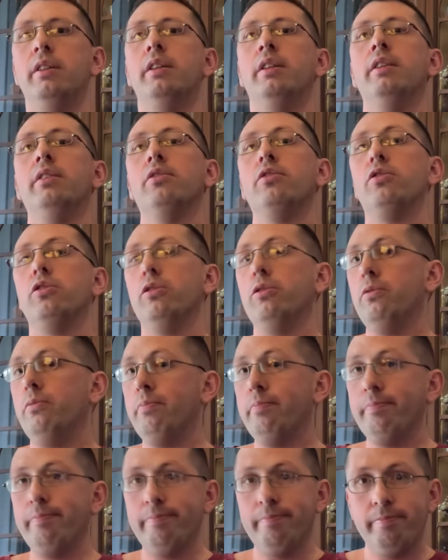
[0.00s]
So
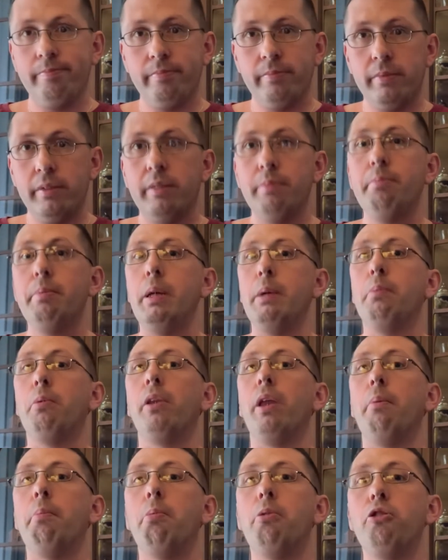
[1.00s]
people
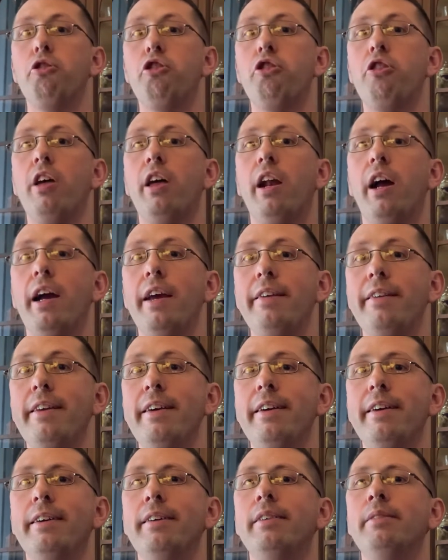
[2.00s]
that push that
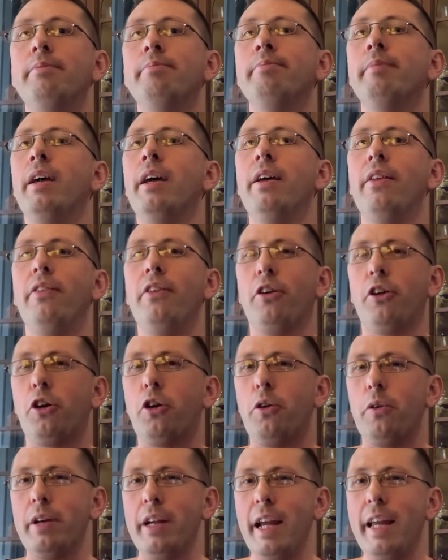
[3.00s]
idea, they're
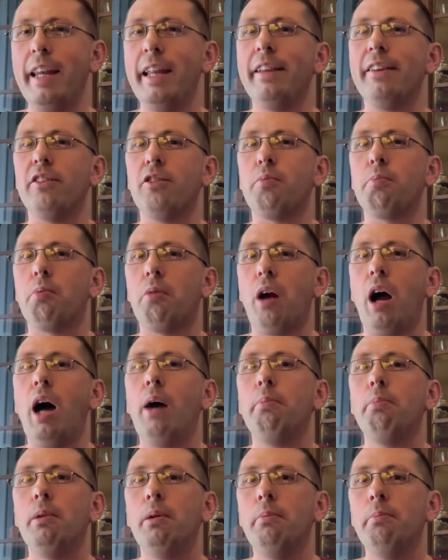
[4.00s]
creating this
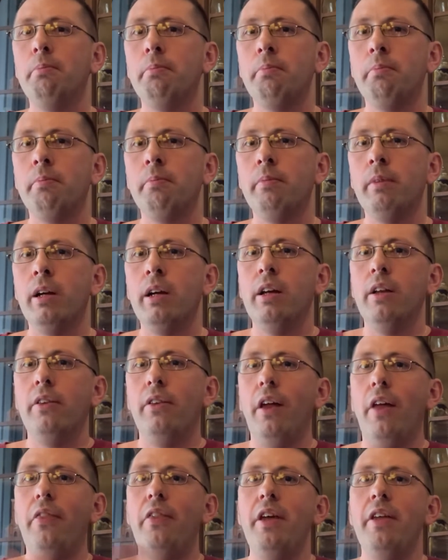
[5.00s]
problem
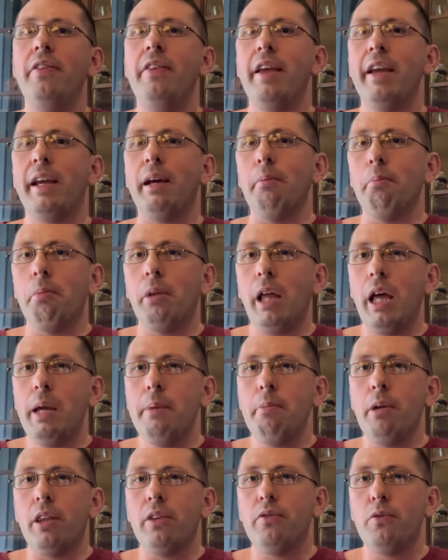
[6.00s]
that then they can blame
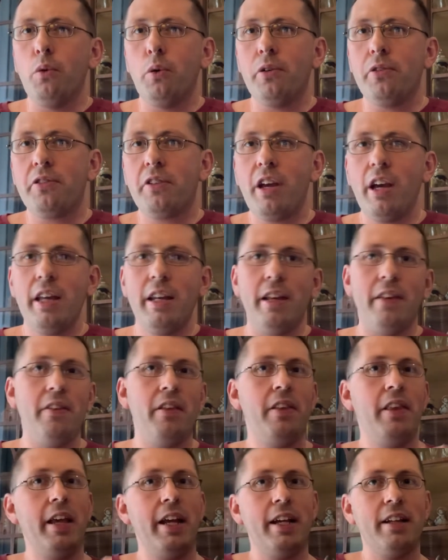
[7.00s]
on the foreskin, and
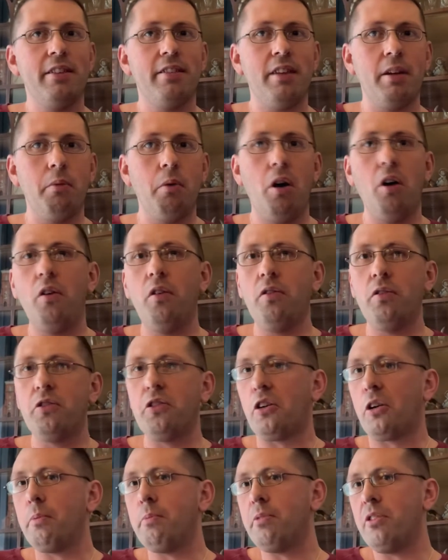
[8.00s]
then they can say, well,
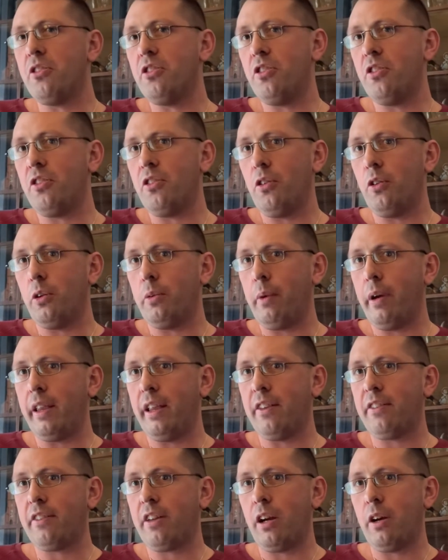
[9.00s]
circumcision is the only way
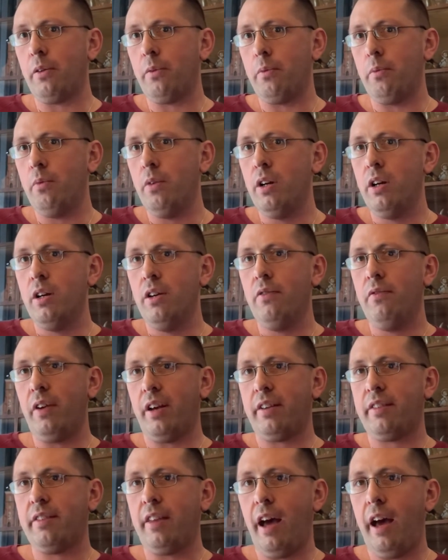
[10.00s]
that's going to
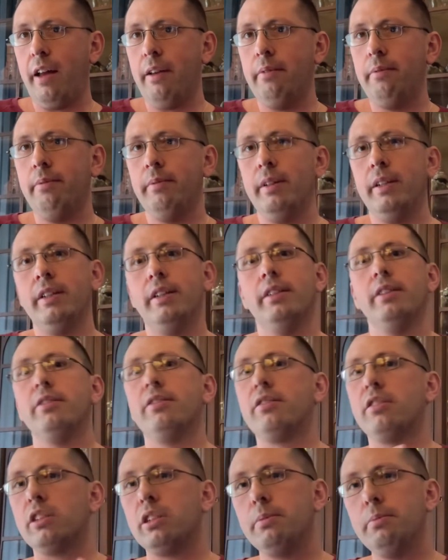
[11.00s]
fix that.
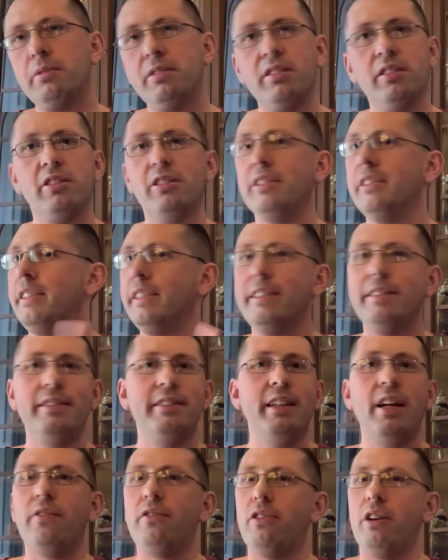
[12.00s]
Circumcision is
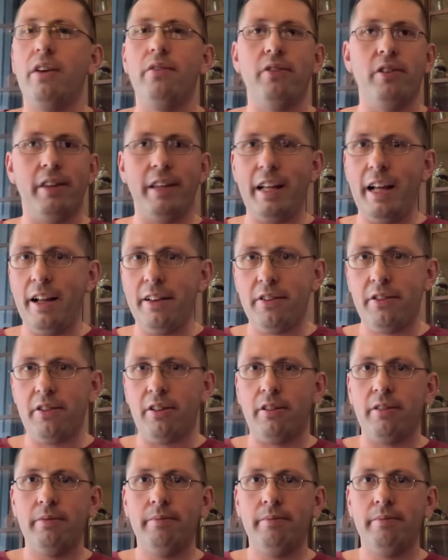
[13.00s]
never ever the answer.